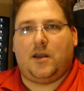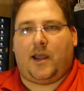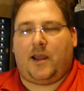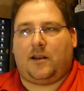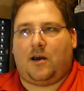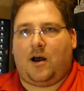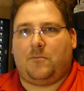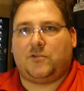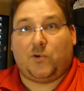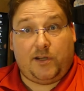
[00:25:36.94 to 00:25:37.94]
And
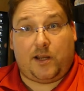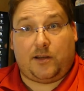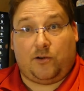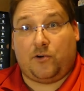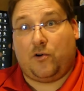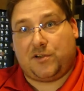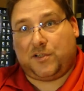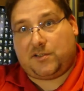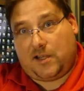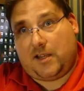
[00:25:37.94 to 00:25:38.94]
um, so I did. You'll notice
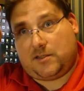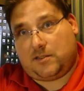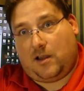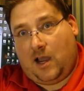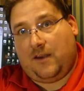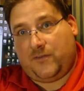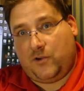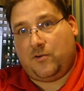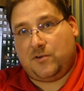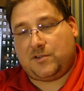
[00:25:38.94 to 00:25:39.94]
it says, I've
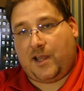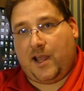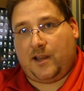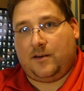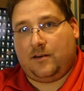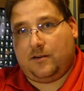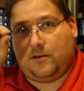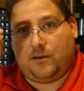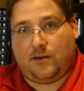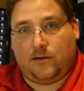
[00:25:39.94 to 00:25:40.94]
used and
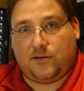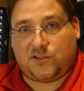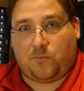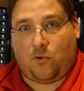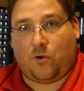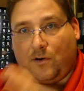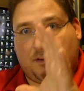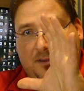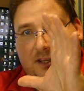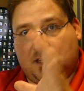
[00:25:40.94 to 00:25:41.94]
support
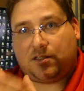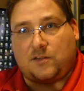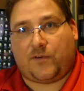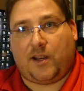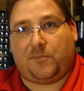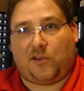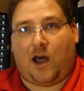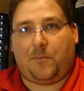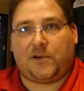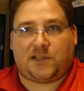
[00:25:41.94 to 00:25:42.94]
these three up
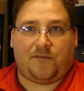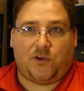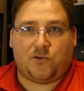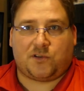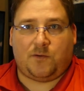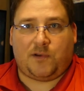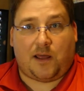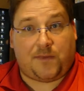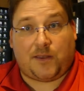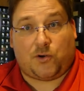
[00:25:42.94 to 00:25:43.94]
top because I've used them and I
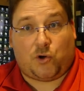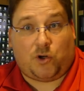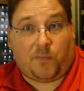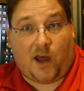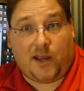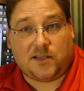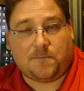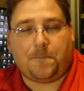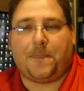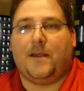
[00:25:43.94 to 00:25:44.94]
think they're good buys.
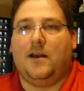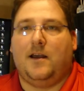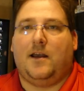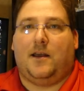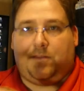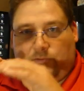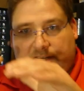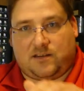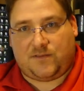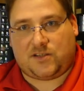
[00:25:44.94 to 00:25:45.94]
The
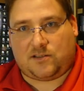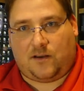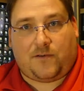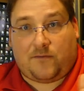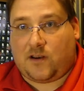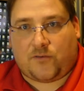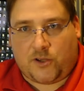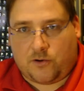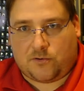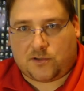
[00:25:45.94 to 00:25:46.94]
rest of this stuff I've never
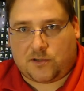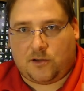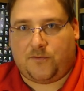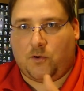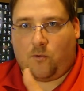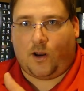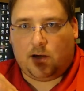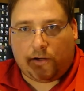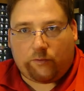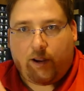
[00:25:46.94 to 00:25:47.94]
used. If you want
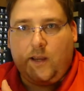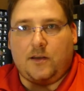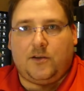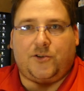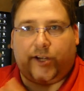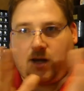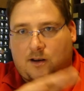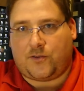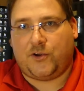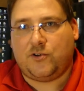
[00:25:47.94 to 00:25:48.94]
it, great. Check out
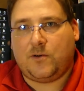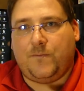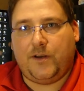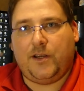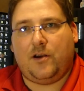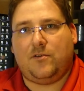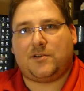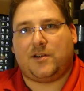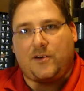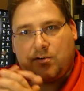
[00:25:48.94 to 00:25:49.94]
other YouTube
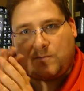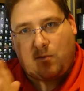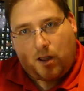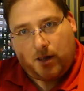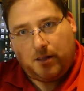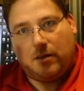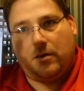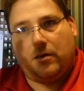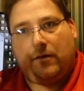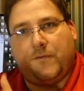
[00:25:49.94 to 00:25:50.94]
videos. Here's my
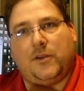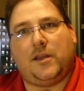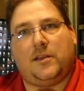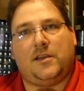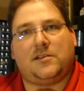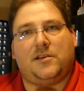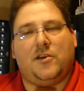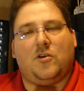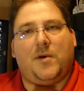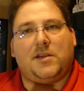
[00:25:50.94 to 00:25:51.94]
affiliate links to
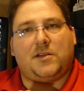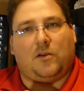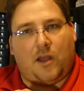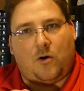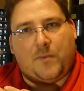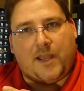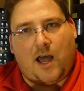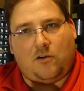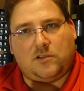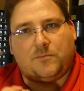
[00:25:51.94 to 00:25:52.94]
GearBest. It'll help me
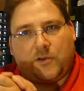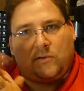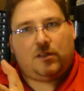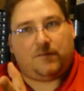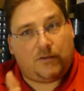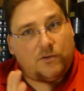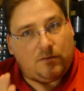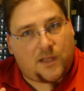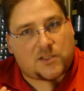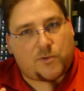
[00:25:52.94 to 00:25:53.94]
out, but only
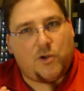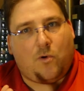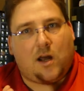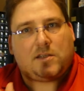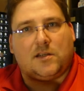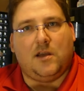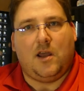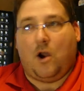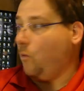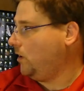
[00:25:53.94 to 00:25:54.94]
if that's what you want.
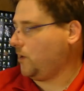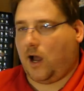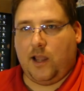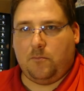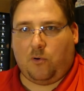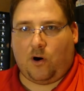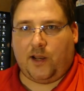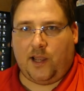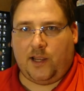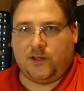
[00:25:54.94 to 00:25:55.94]
One guy bought
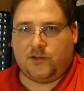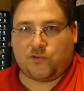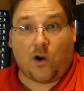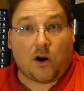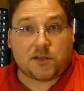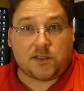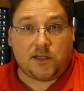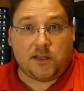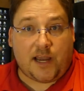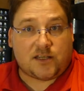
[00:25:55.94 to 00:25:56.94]
a
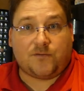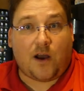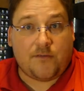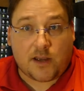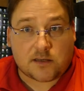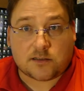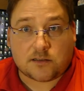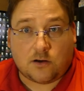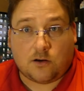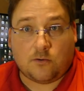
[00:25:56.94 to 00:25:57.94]
Tronxy
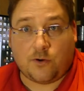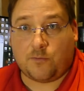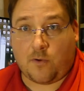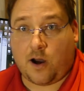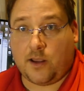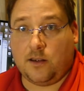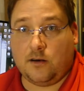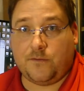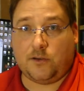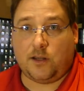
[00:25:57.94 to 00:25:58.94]
X5S with my
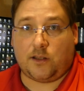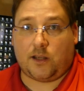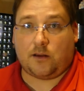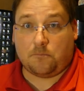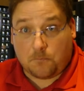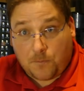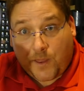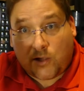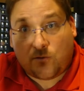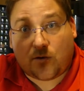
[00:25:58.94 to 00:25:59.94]
affiliate link.
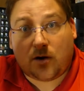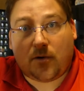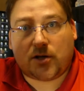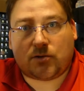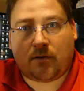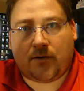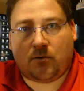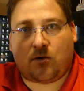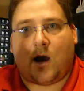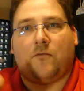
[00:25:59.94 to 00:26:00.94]
Thank you very much, whoever
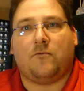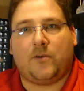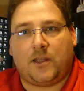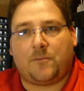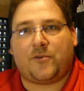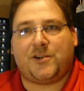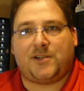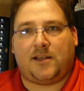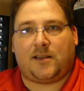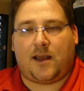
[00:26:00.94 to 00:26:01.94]
you are. I really
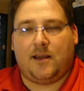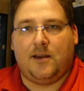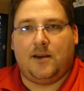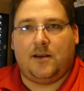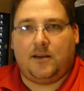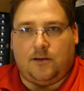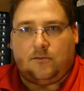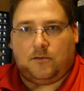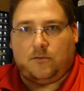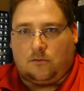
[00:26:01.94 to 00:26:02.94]
appreciate that.
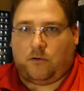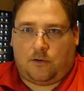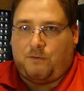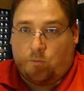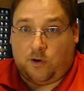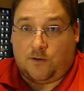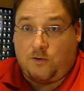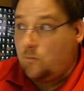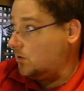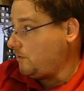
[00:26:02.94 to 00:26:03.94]
You, if you
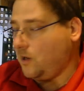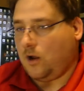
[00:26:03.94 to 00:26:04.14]
if you want to